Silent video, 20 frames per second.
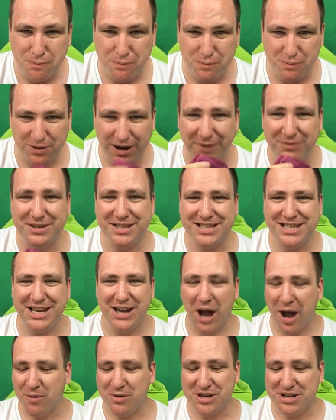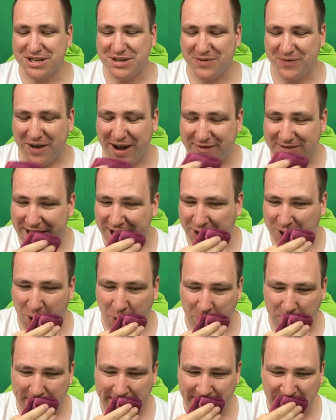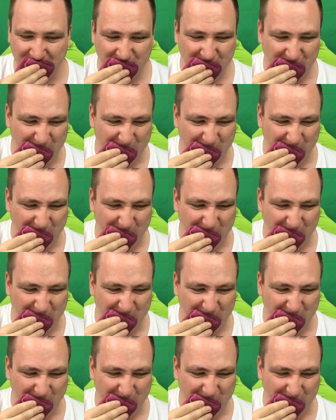Love to see you. I wouldn't survive down a coal mine.